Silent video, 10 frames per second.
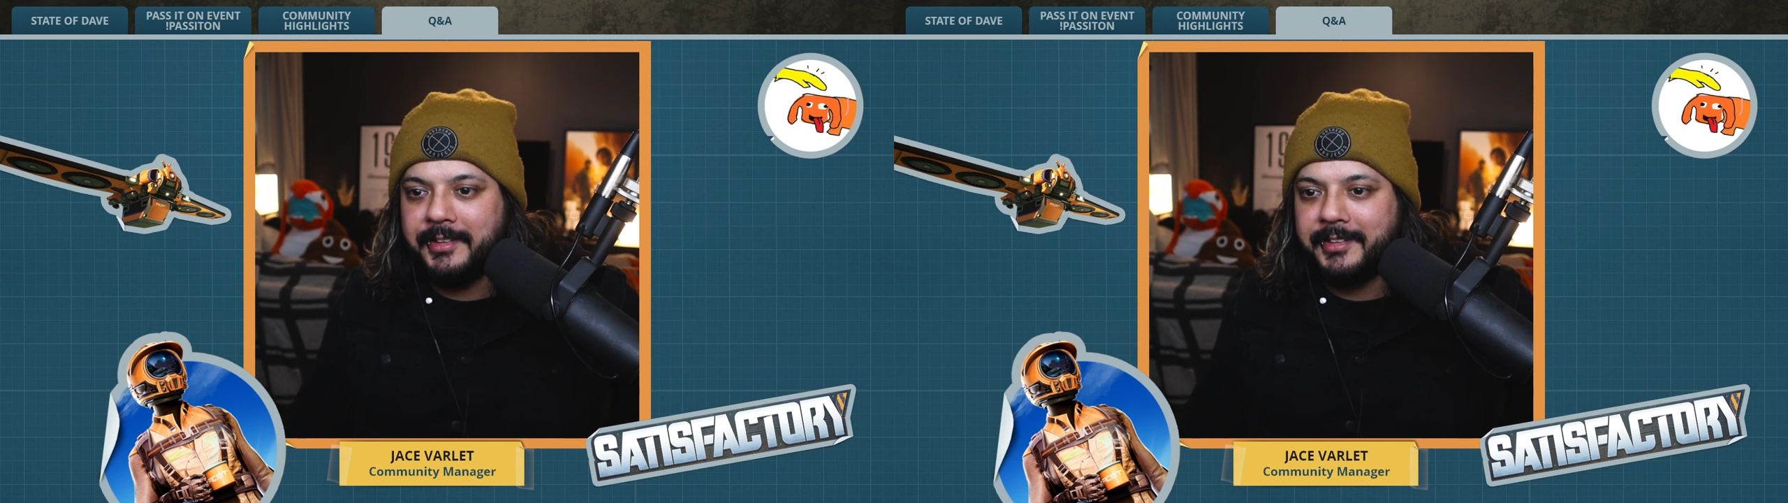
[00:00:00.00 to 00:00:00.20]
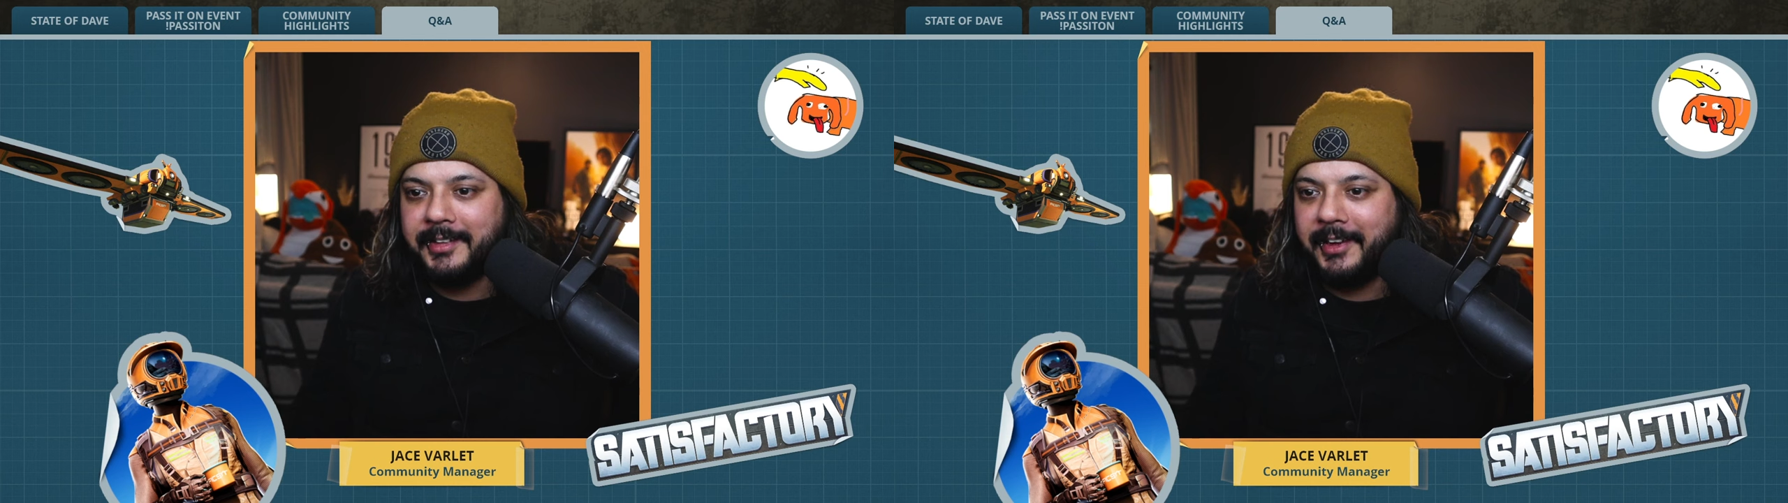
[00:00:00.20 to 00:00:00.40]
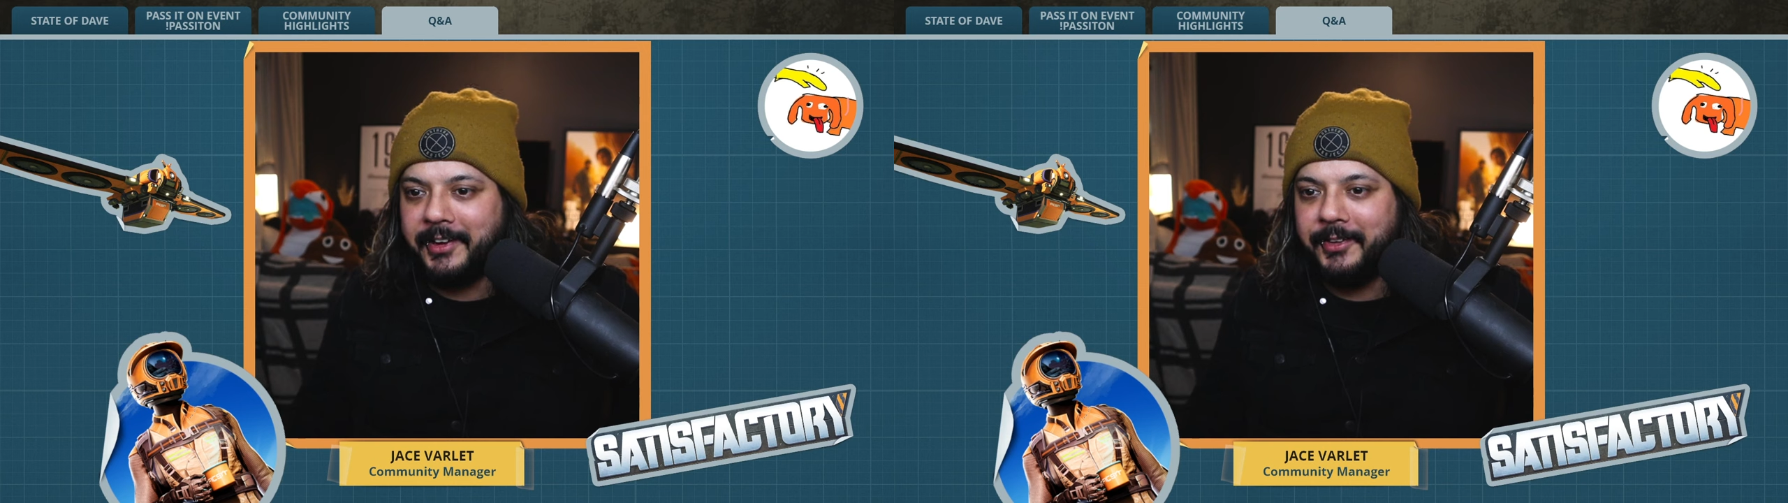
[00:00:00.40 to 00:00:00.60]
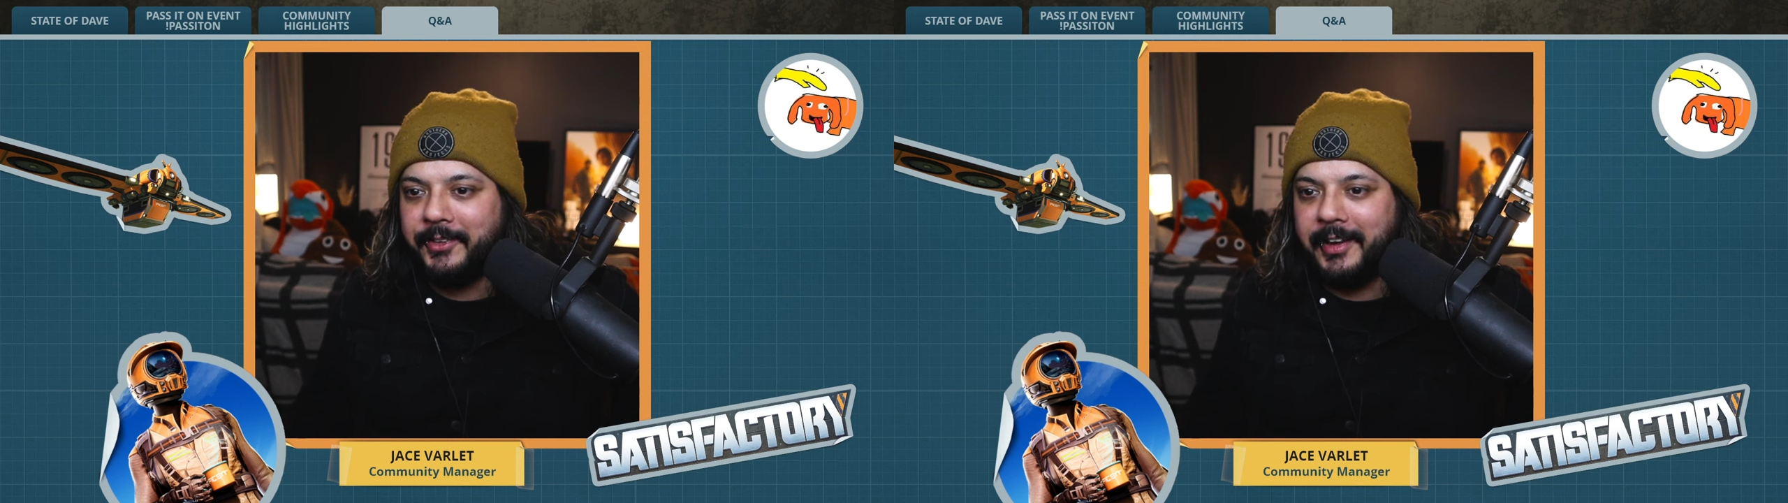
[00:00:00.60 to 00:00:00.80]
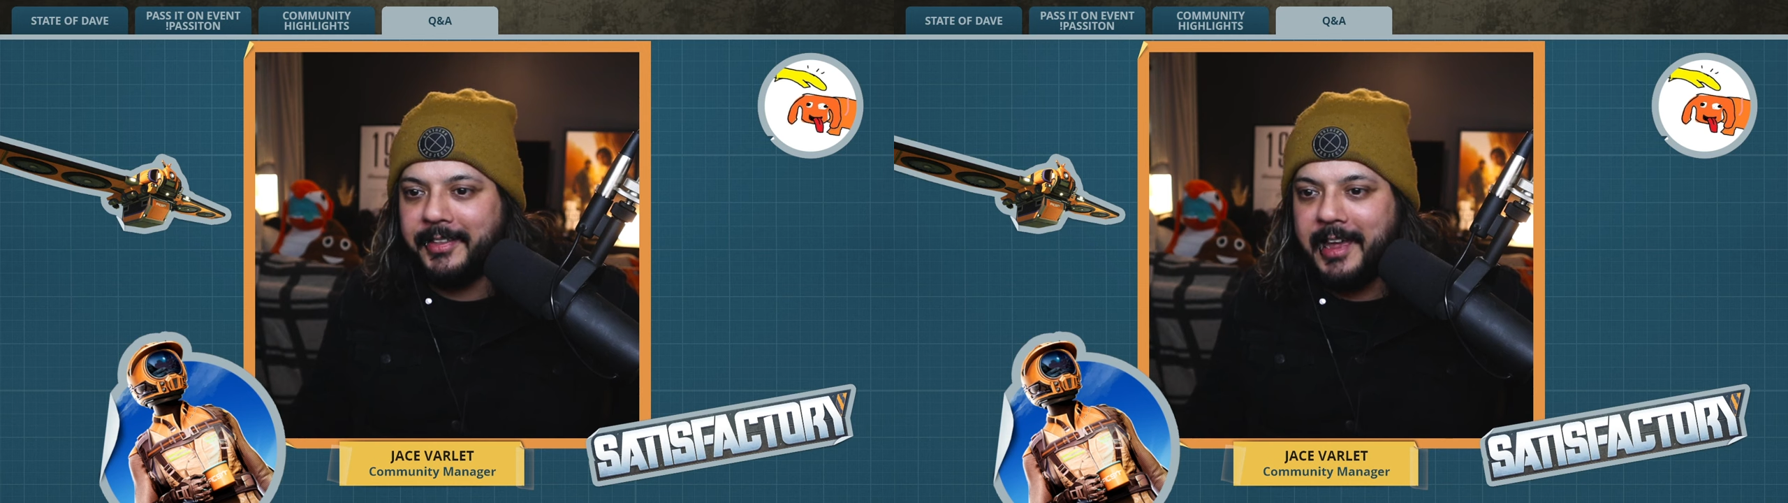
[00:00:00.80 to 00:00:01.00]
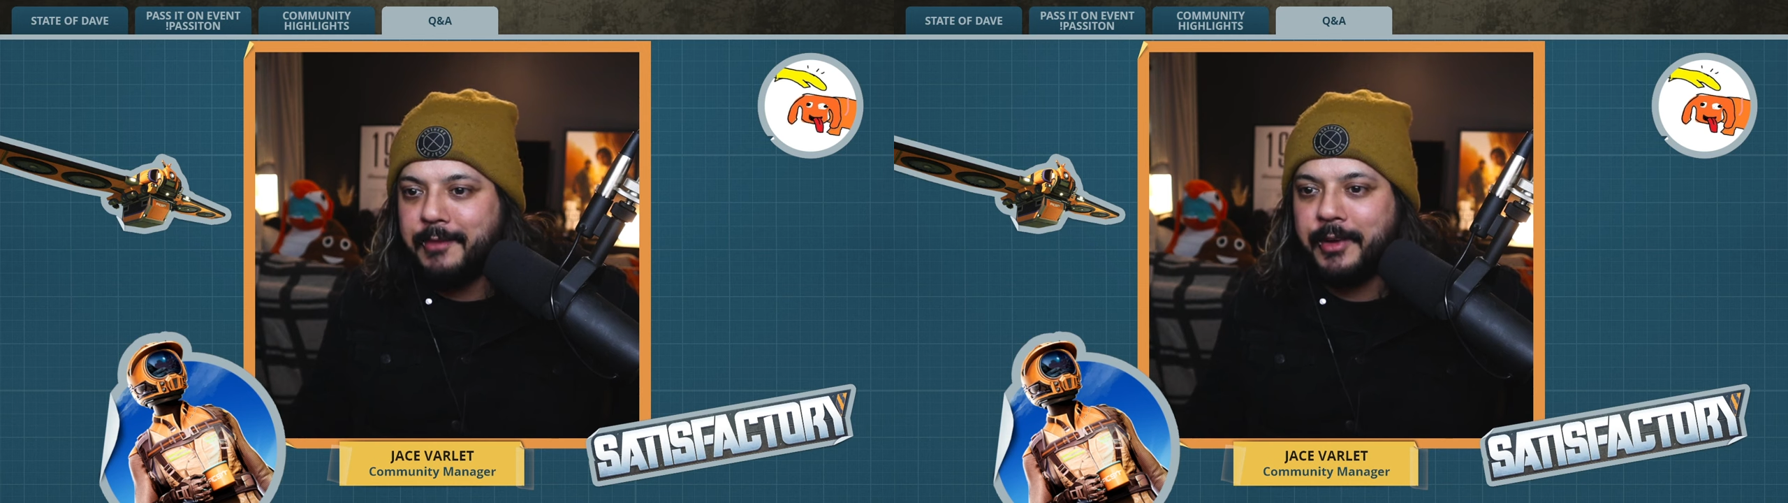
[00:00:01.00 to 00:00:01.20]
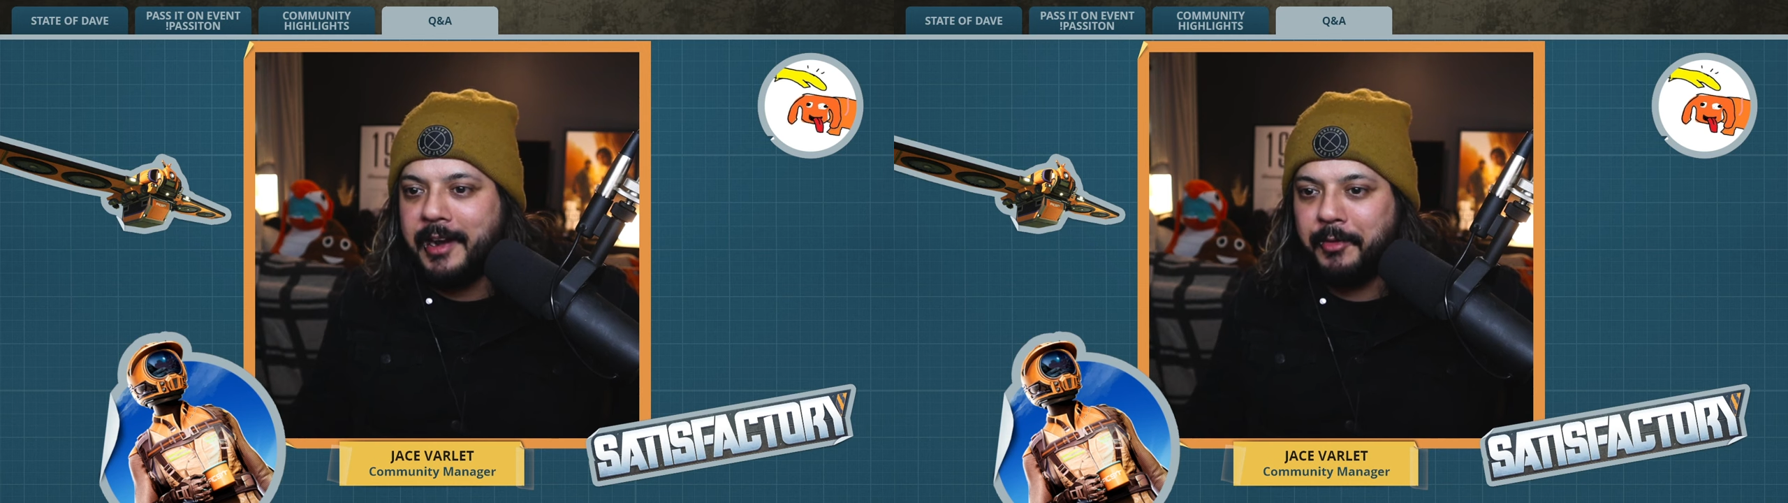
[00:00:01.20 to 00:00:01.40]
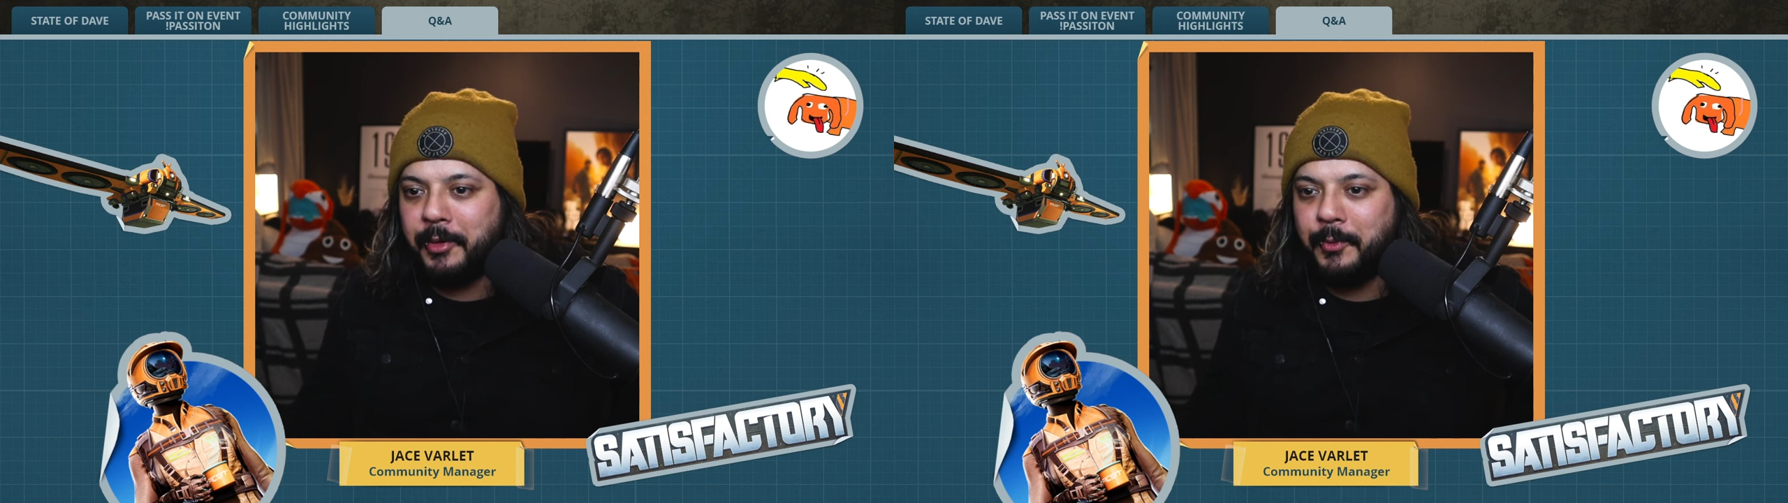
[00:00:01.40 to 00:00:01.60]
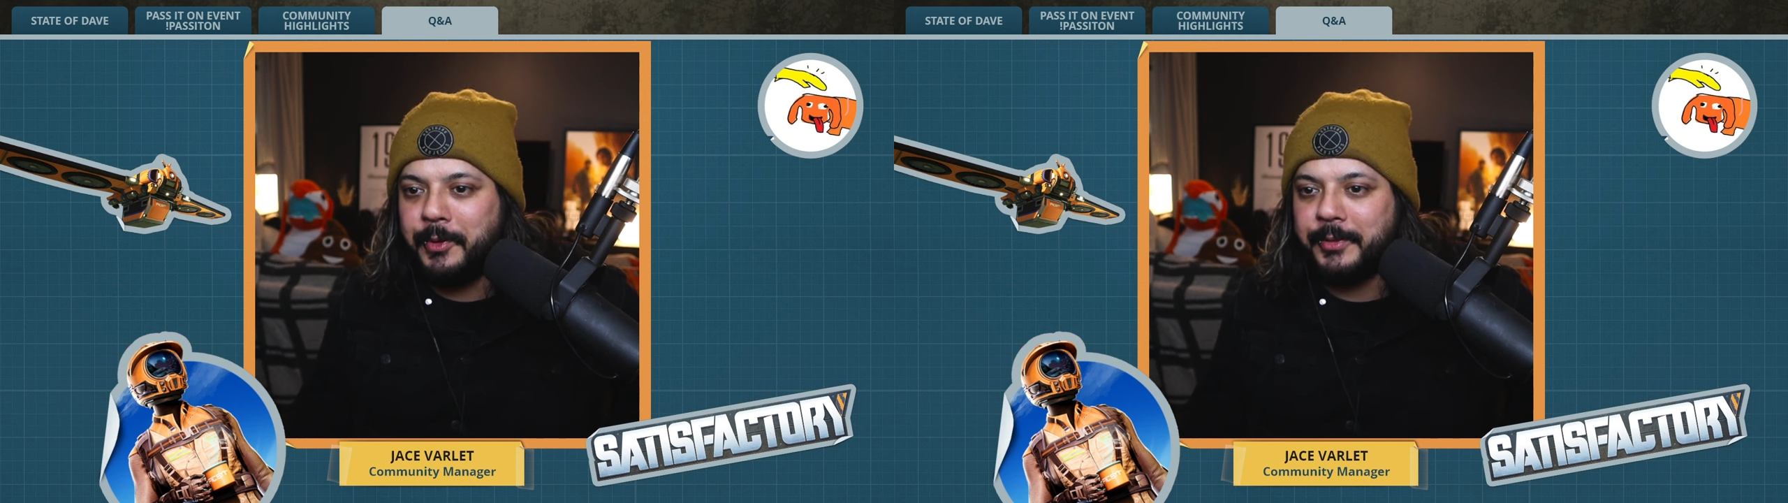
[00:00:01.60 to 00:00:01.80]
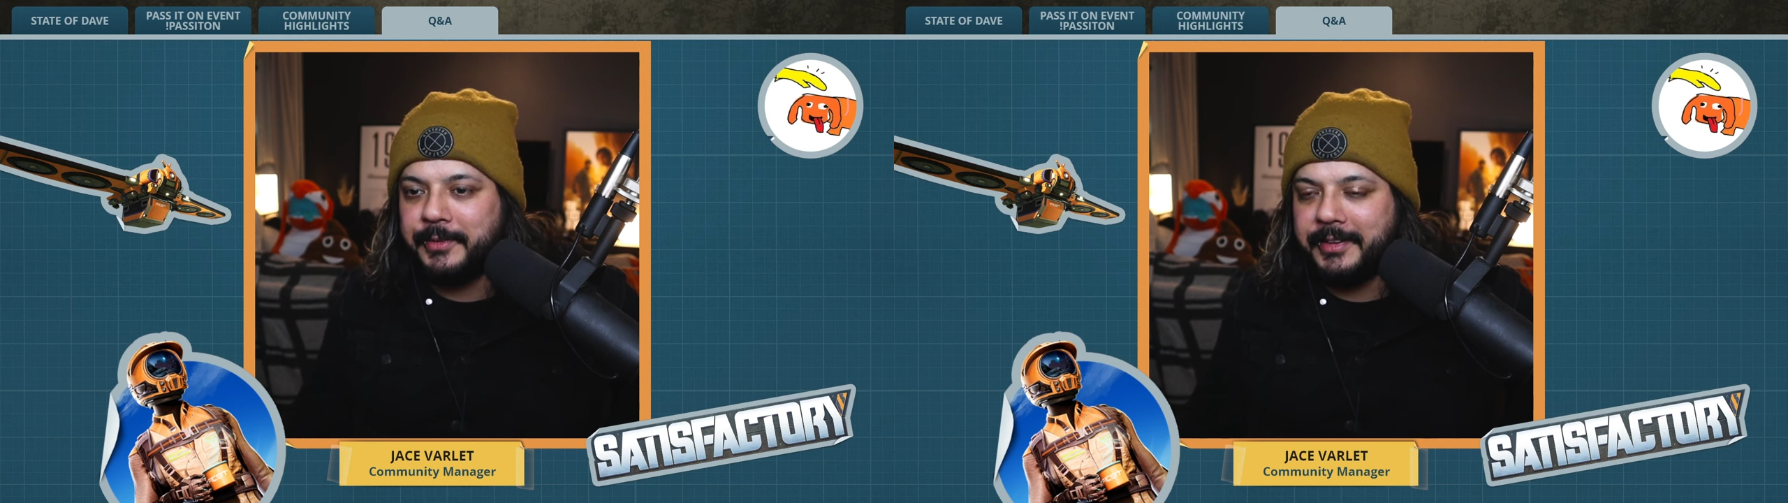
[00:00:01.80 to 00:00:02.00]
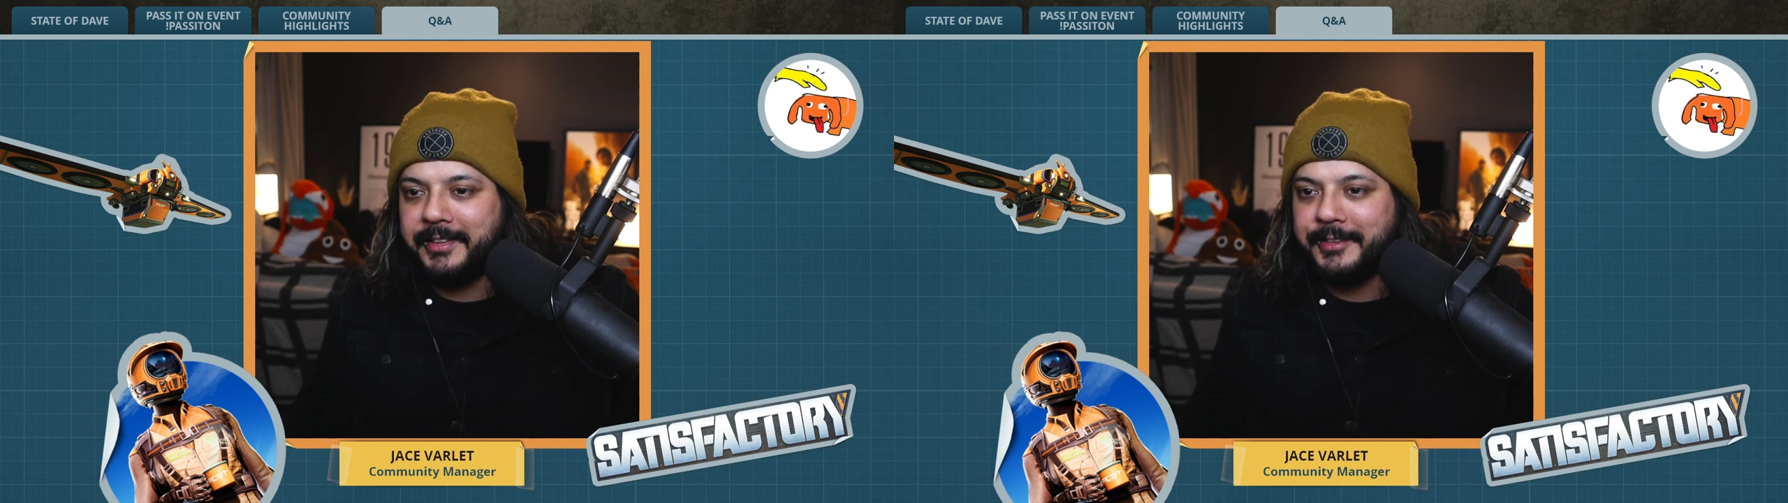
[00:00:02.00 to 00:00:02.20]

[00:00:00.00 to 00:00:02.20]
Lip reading: I don't know. Everyone welcomes it.